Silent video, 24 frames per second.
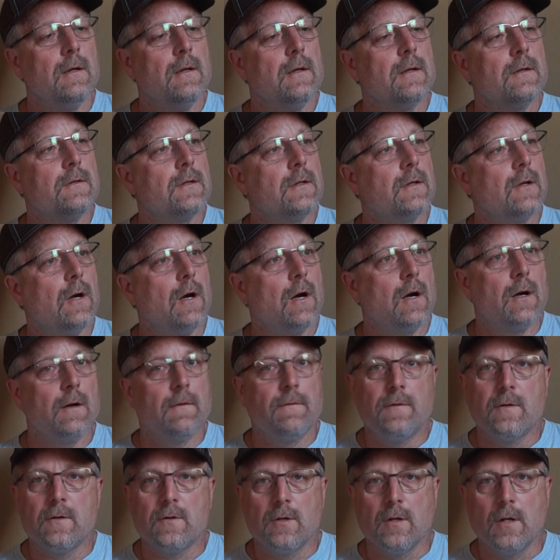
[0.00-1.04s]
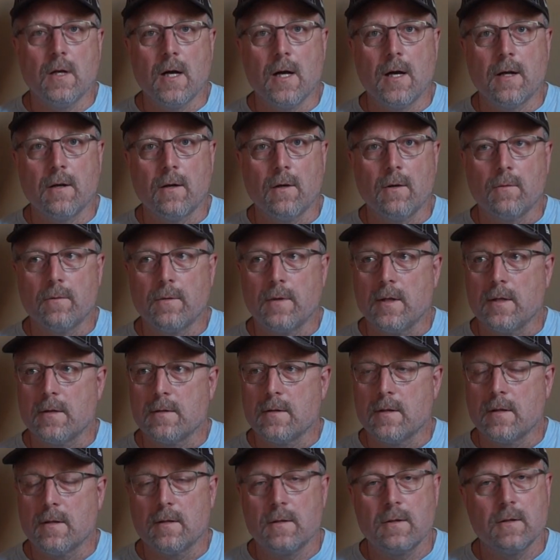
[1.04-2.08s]
a cigar aficionado, that
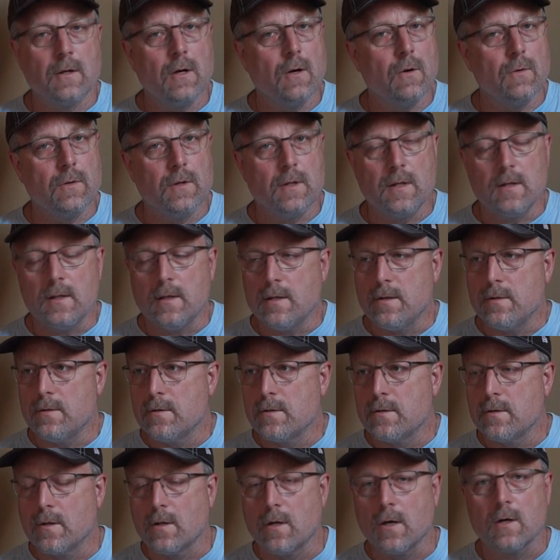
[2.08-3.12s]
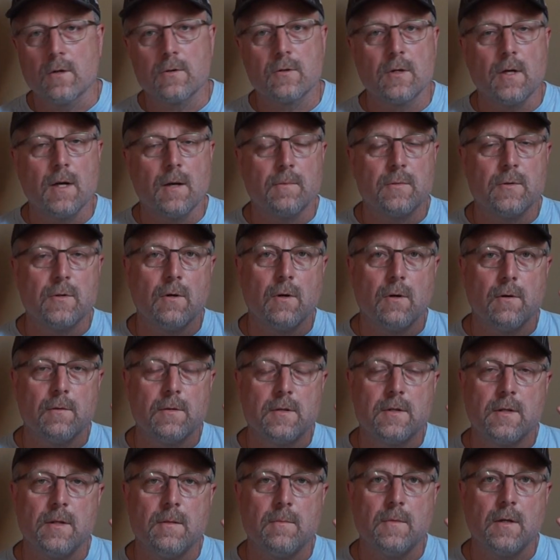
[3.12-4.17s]
to go into these cigar shops, you always
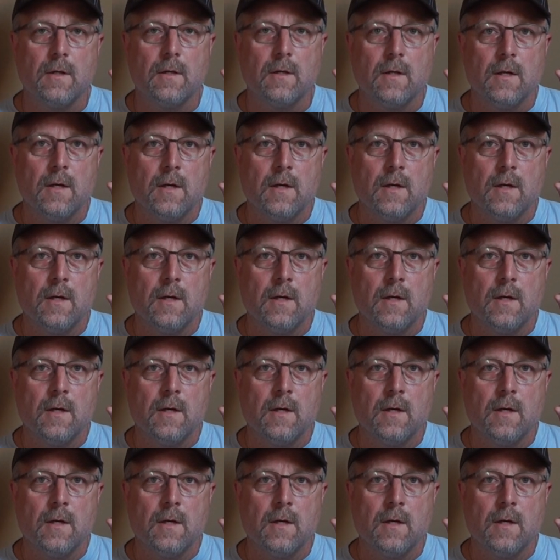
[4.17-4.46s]
seem to